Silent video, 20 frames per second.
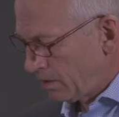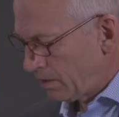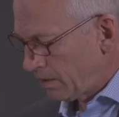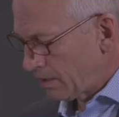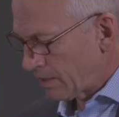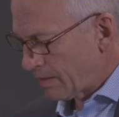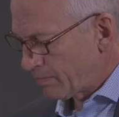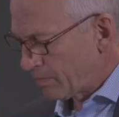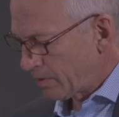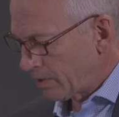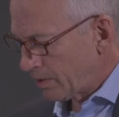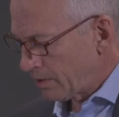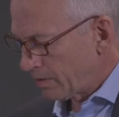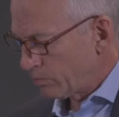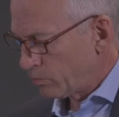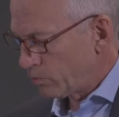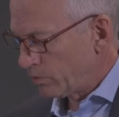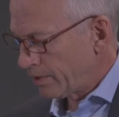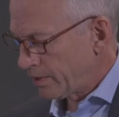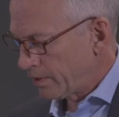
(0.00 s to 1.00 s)

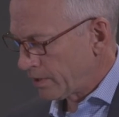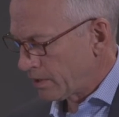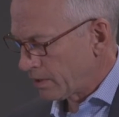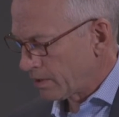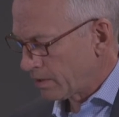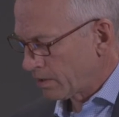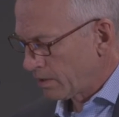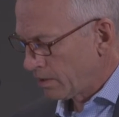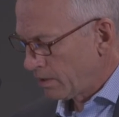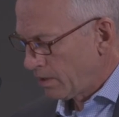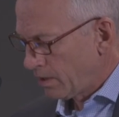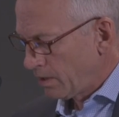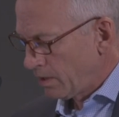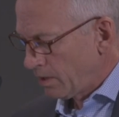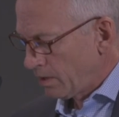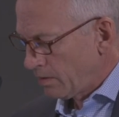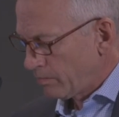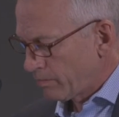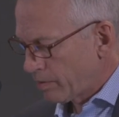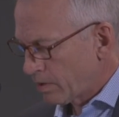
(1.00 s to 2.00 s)
Diabola Mulier.
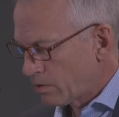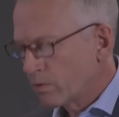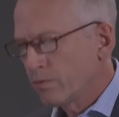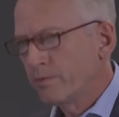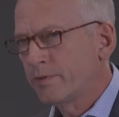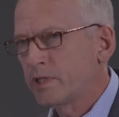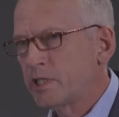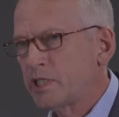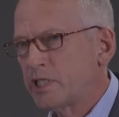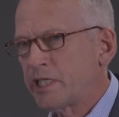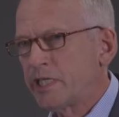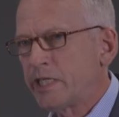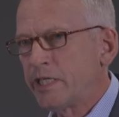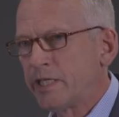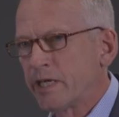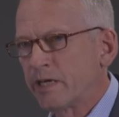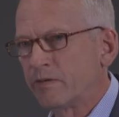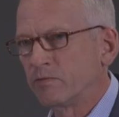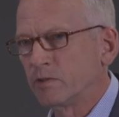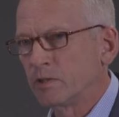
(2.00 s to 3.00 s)
Behold the she
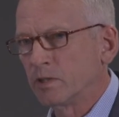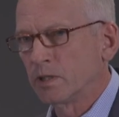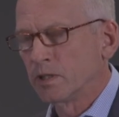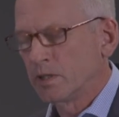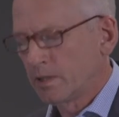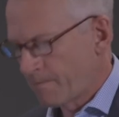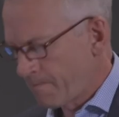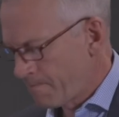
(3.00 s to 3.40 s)
devil.